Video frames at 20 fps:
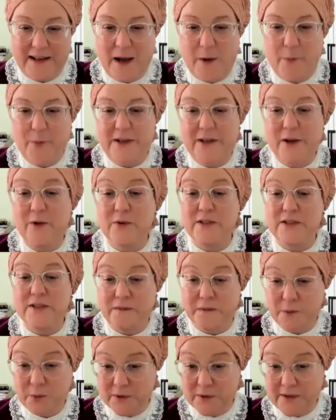Now we know
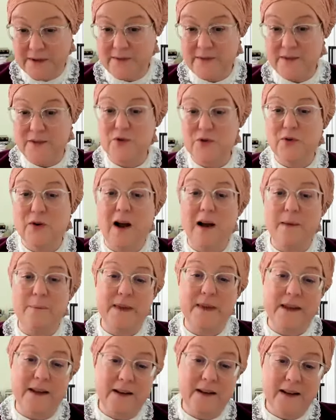Zevulun, the tribe
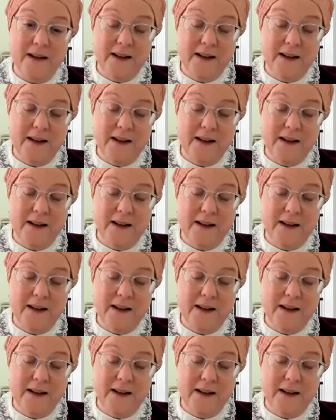that